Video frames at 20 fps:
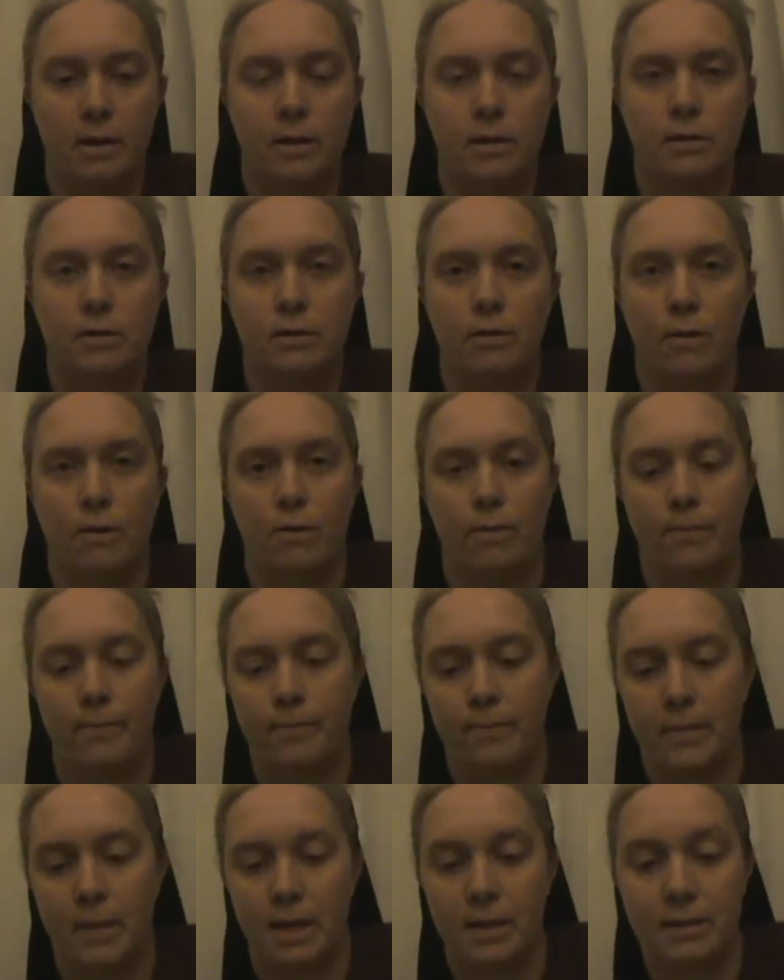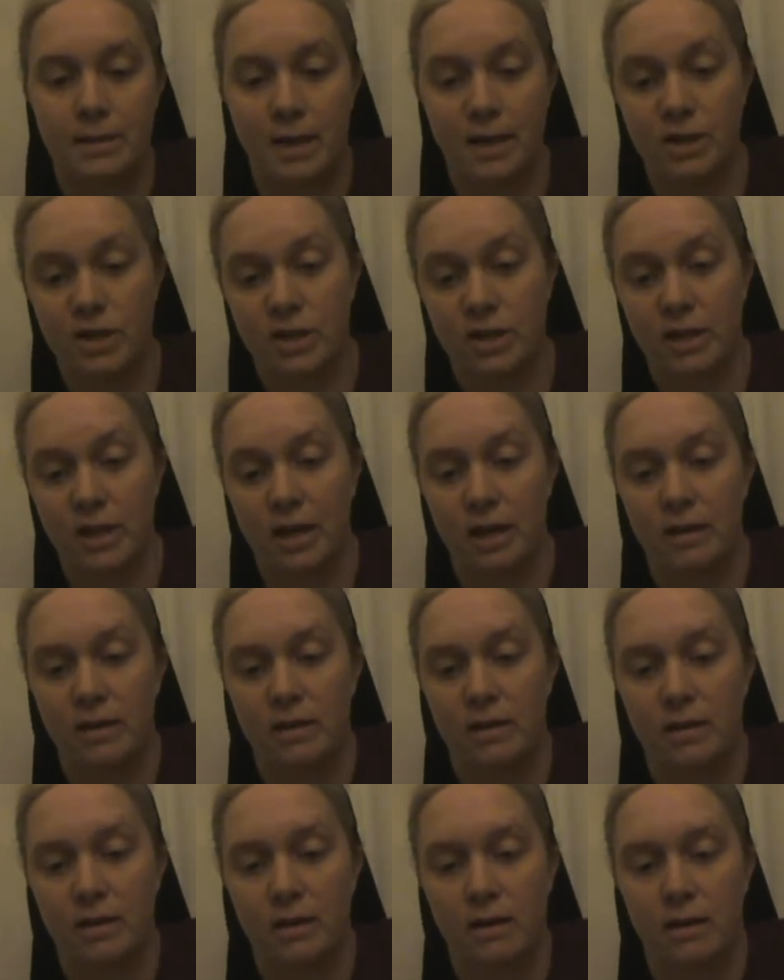So, essentially,
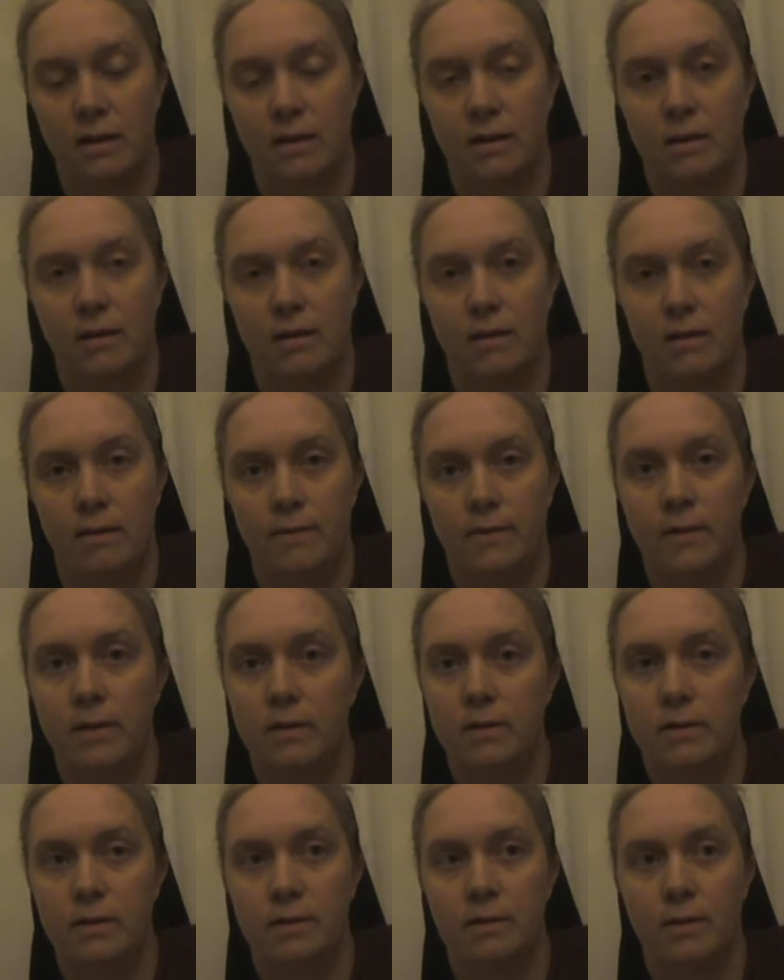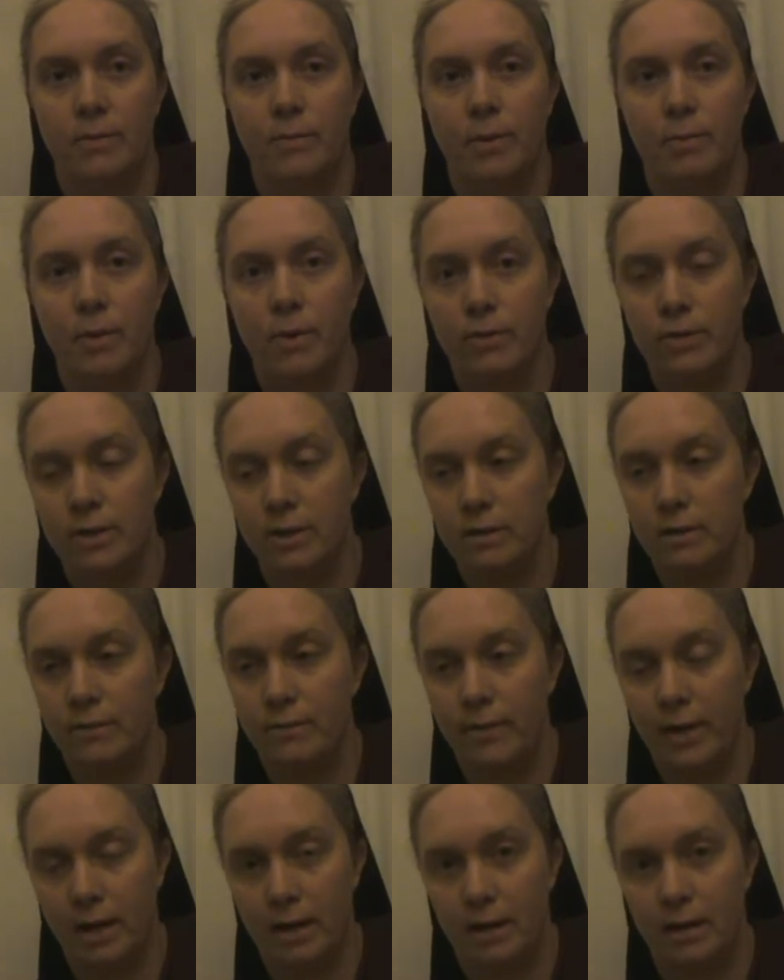if there's a promotion
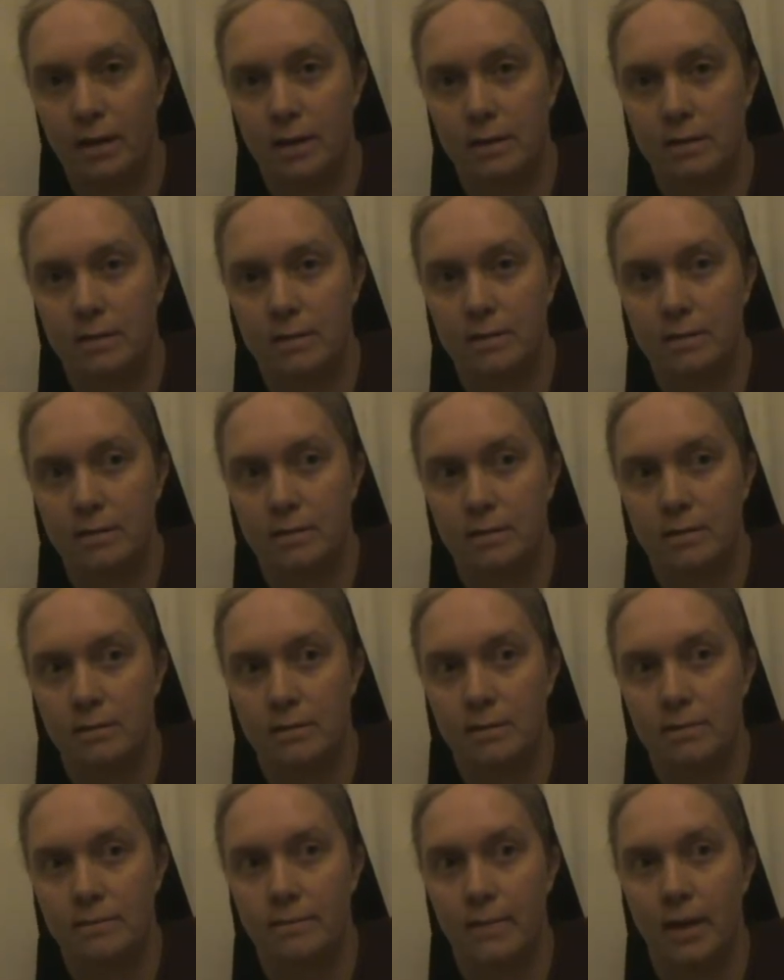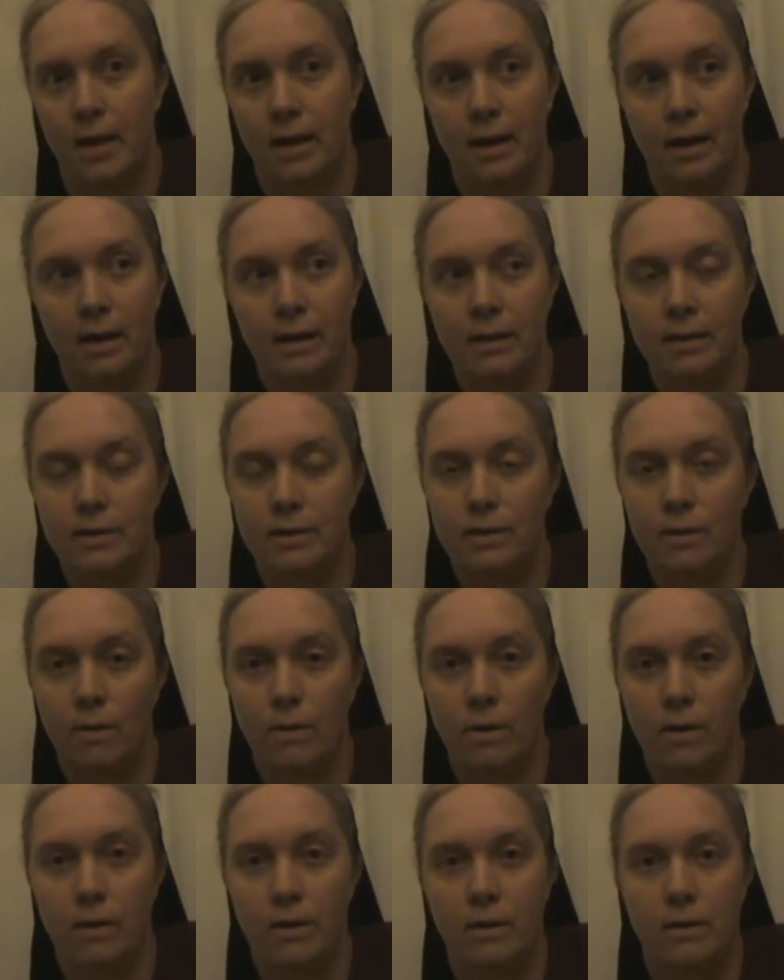of wickedness in any
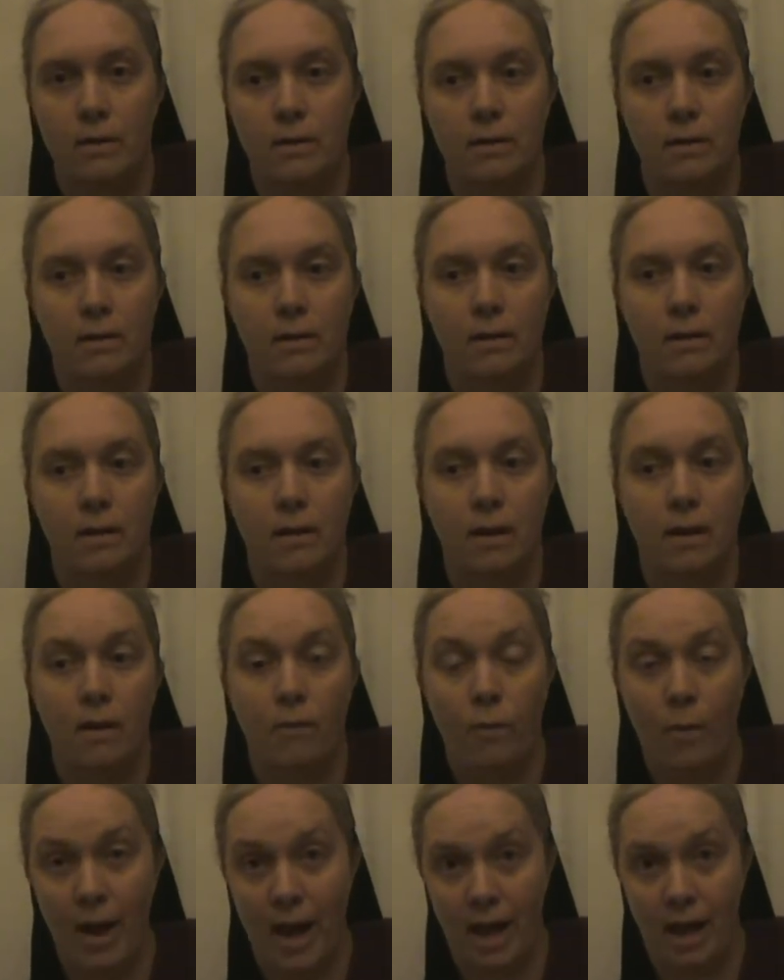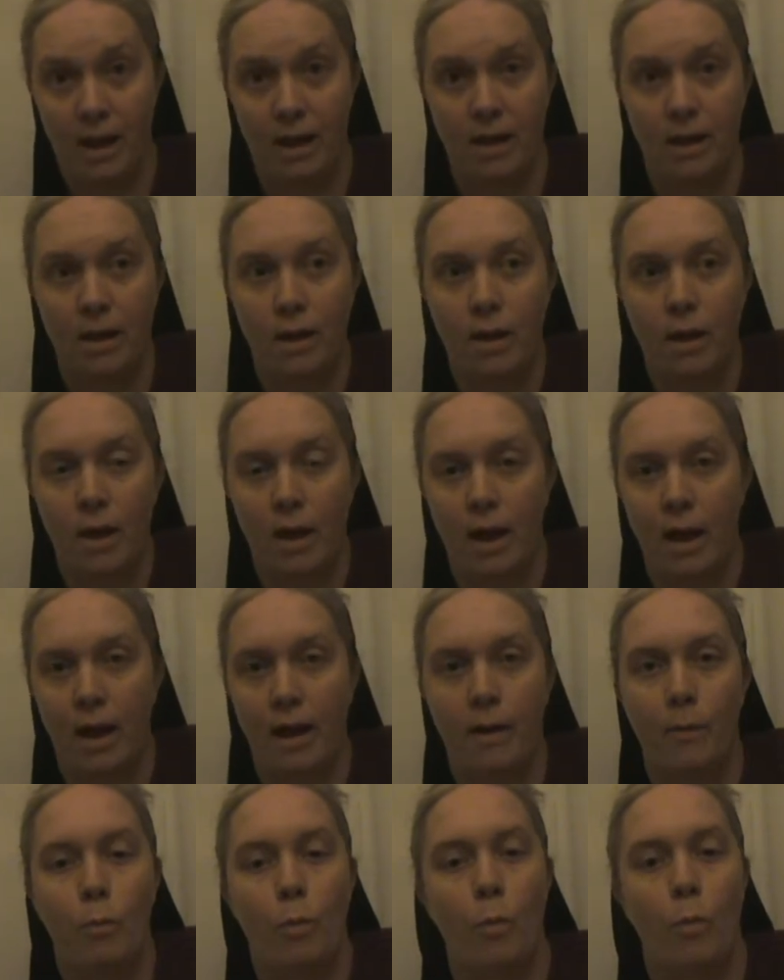sort of way,
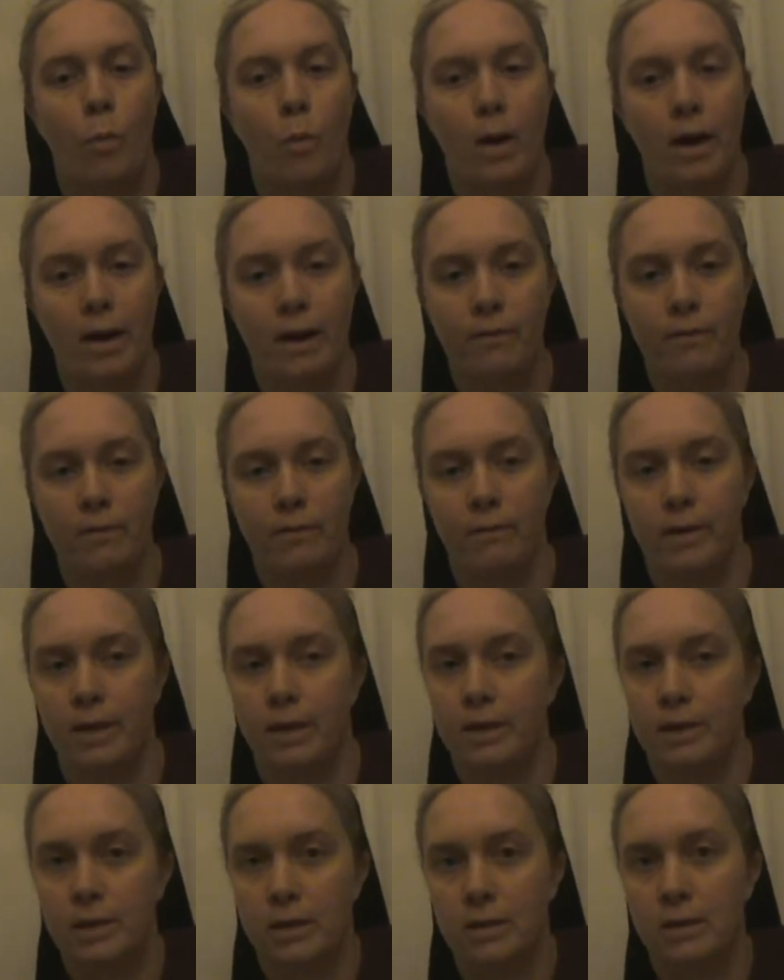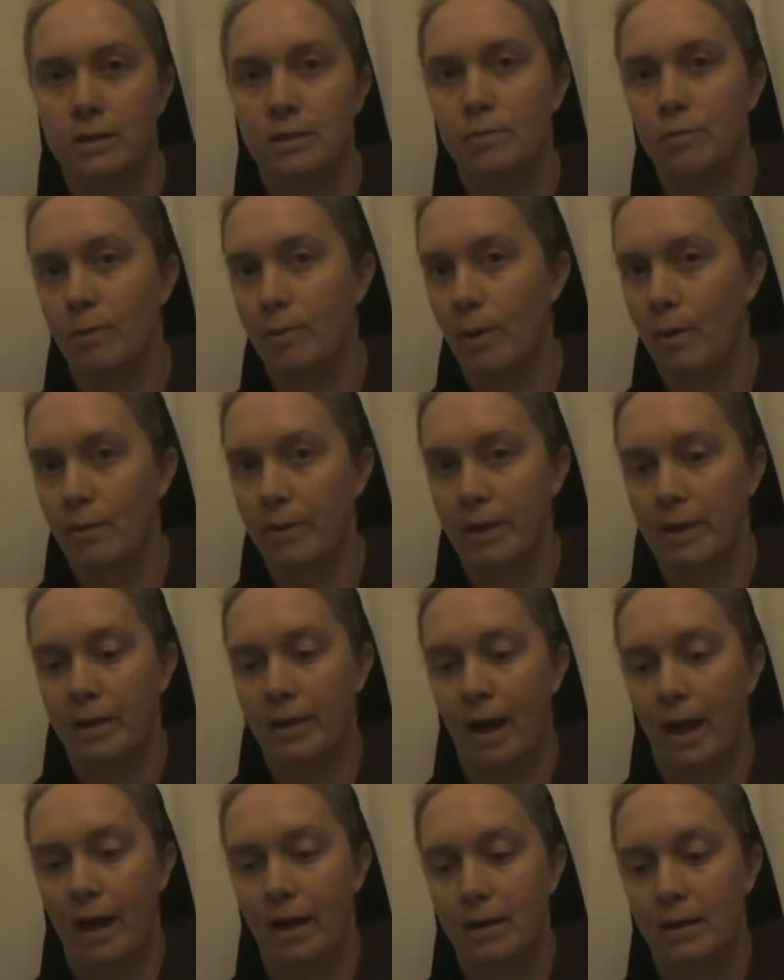whatever religion is promoting
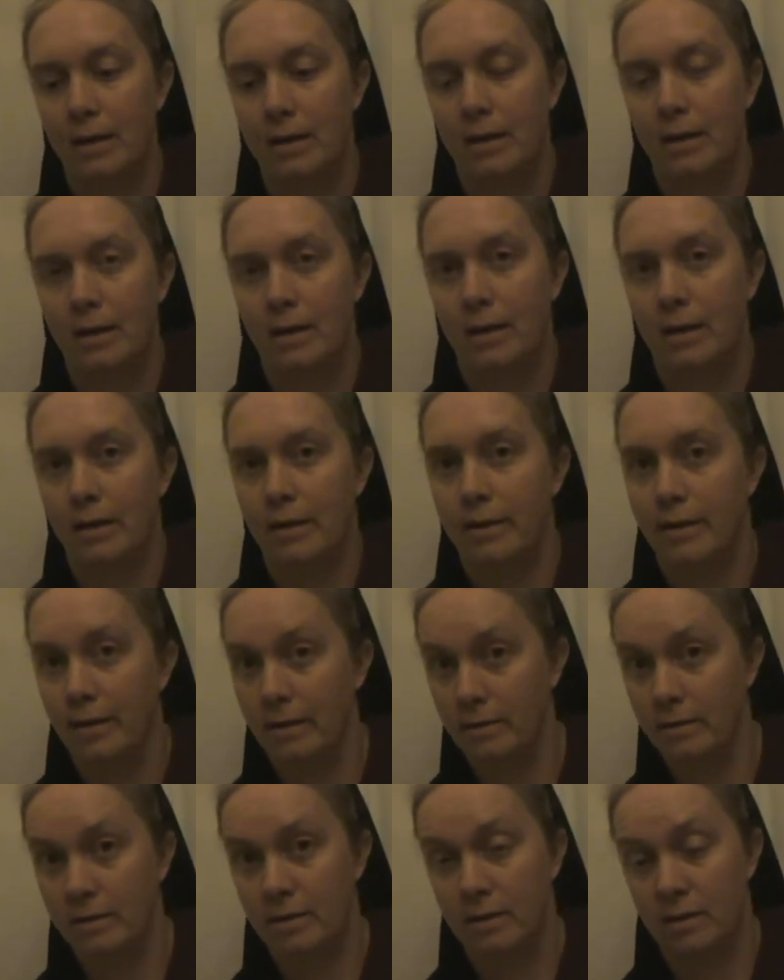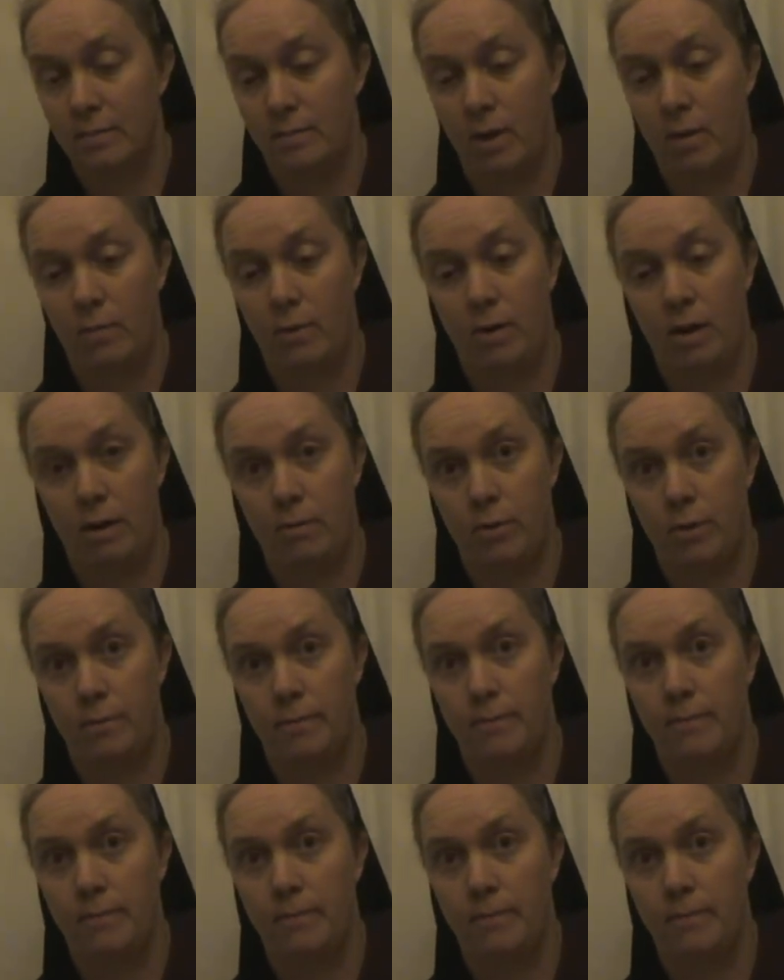that, there's going to be a problem.